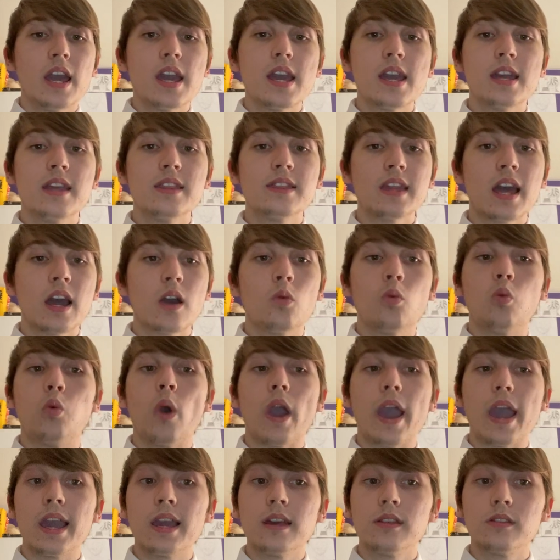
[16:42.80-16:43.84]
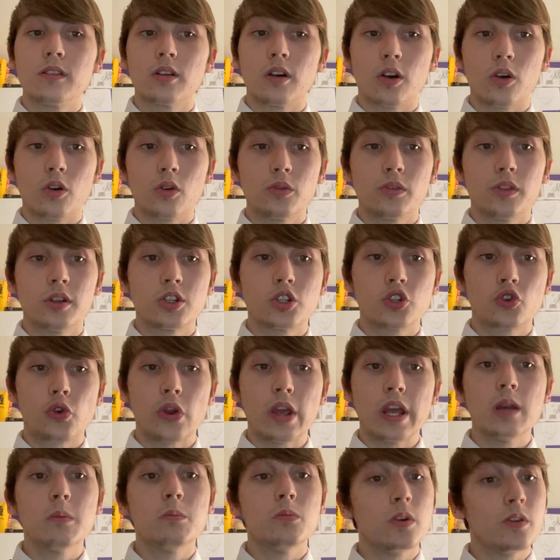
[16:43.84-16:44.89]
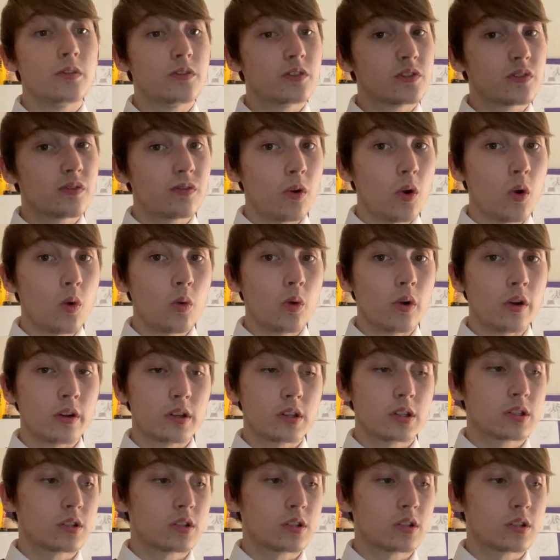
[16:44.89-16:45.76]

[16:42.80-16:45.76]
In that way, though, the train moves forward.